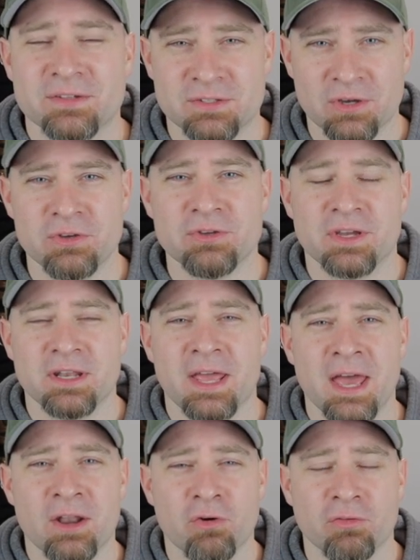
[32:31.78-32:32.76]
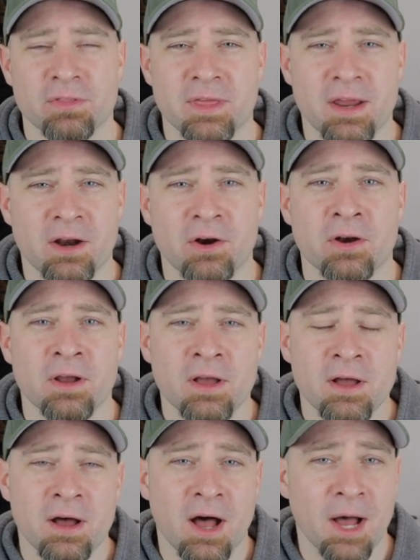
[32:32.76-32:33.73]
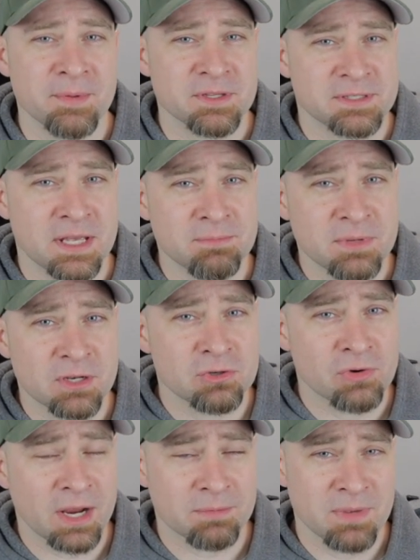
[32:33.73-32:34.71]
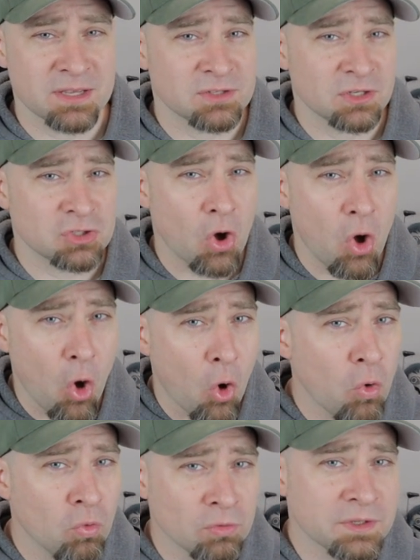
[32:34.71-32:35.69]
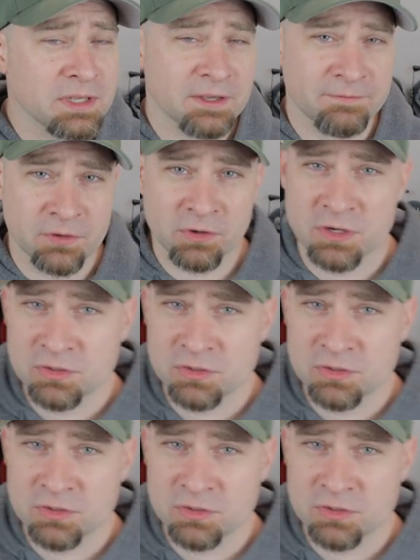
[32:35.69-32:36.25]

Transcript: so you can head over there um, and send me a direct message only if you're